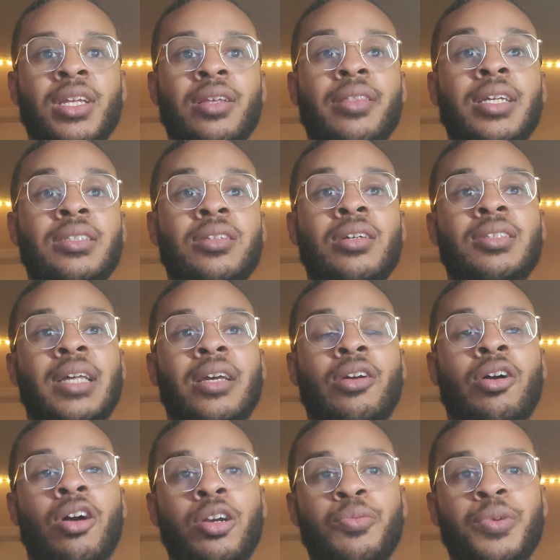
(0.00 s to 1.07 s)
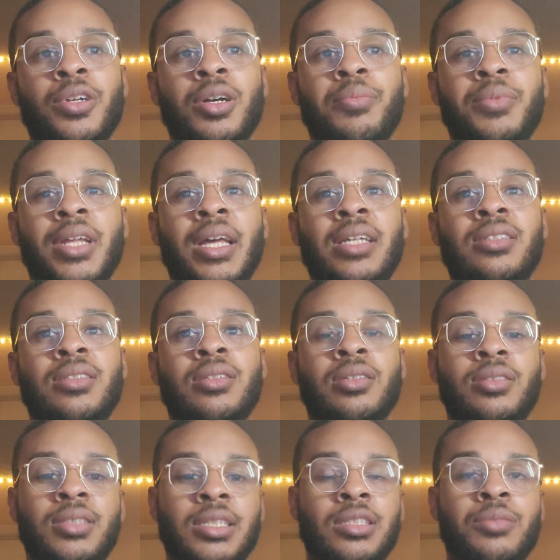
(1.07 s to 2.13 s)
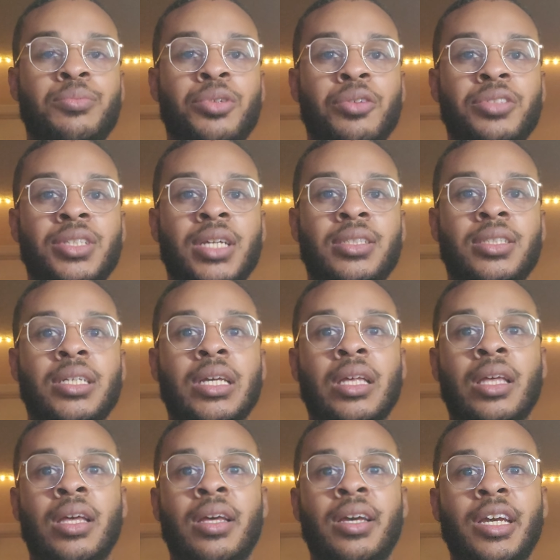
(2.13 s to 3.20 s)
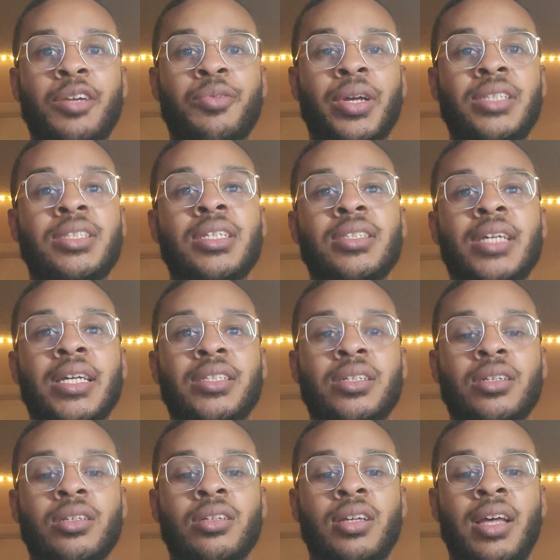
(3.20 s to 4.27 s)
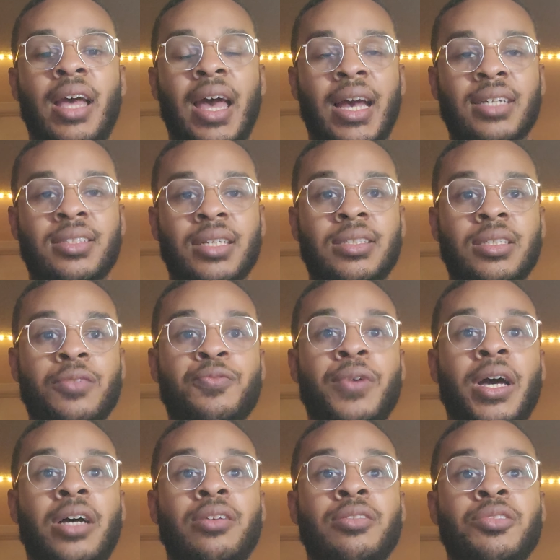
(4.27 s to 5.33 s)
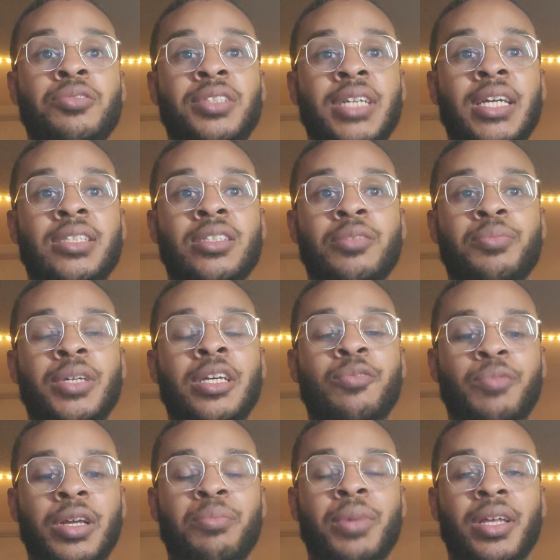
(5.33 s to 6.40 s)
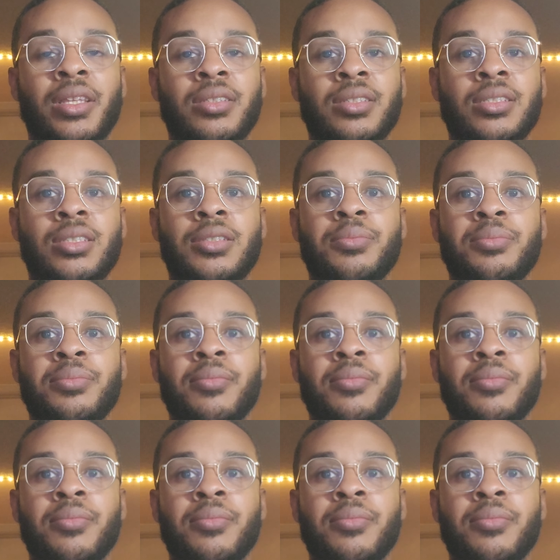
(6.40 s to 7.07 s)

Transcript: This looks like hardware updates, system processing, erasing data, accessing files, or data being read by the system.